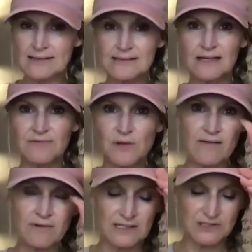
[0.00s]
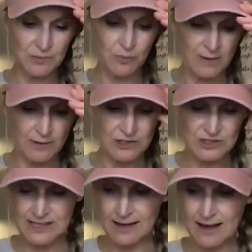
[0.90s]
yes, if you ever get to the point where you're
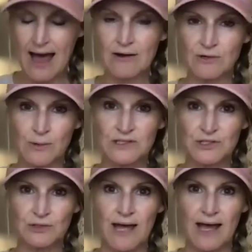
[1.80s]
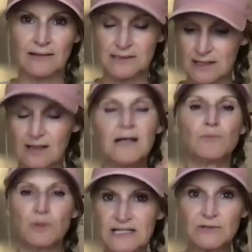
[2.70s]
just like, I don't know what to do next,
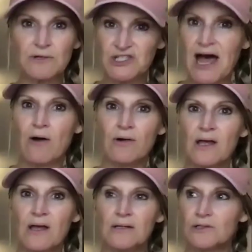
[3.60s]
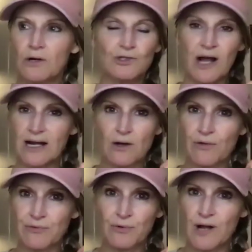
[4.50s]
please reach out. Don't try to
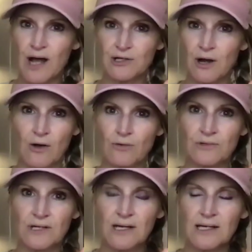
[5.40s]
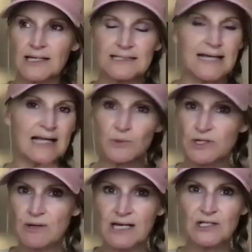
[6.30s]
go through it on your own, because that's when
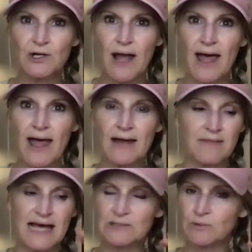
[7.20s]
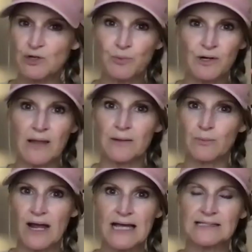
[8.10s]
you get in your head and that's when you put on the
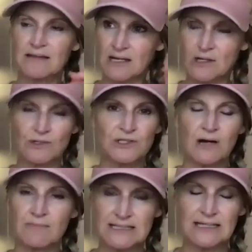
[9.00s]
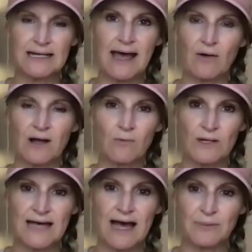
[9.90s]
brakes and then you start missing out on
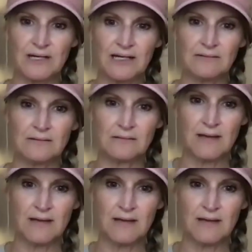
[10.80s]
what's happening.